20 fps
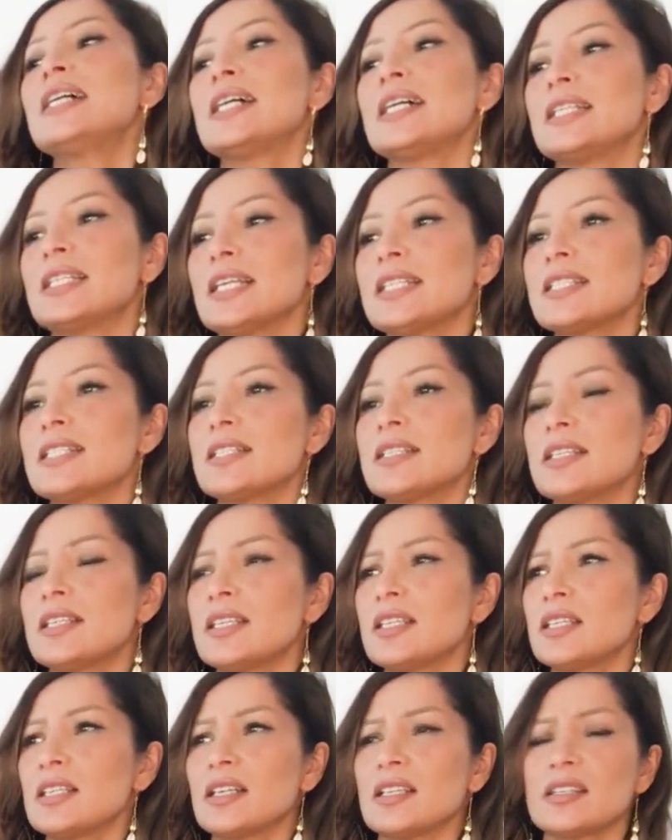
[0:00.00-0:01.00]
And that's
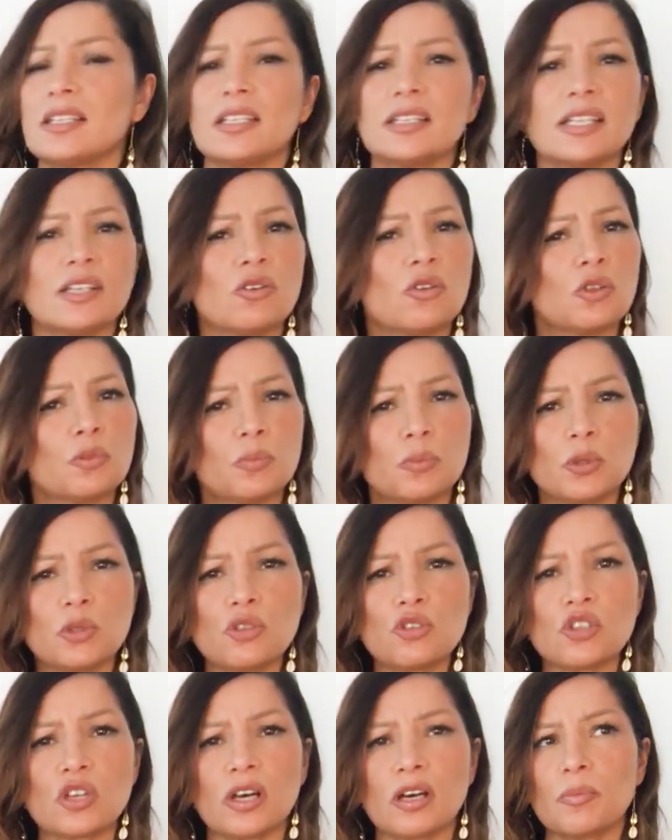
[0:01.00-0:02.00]
I think they're called
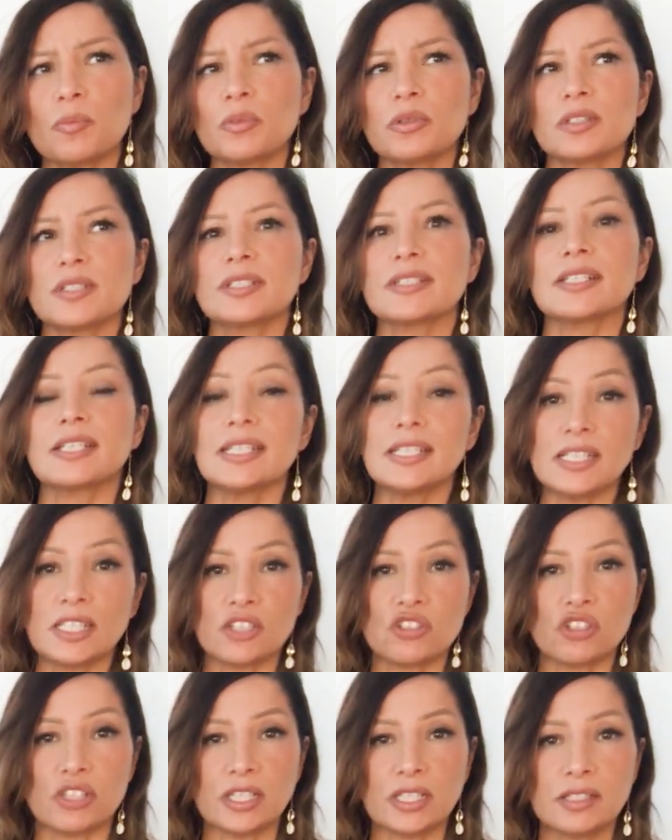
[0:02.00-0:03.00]
push-up skinny
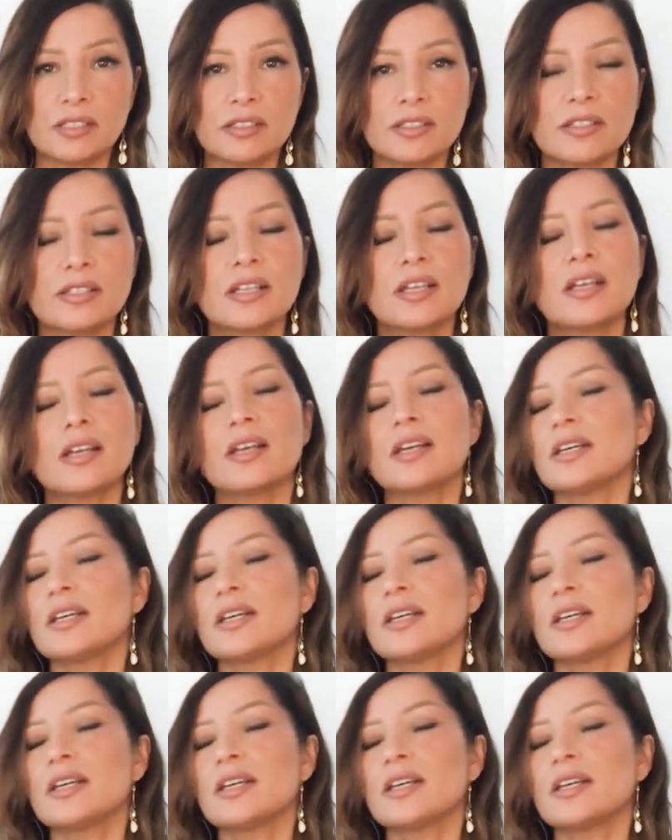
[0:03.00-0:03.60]
jeans.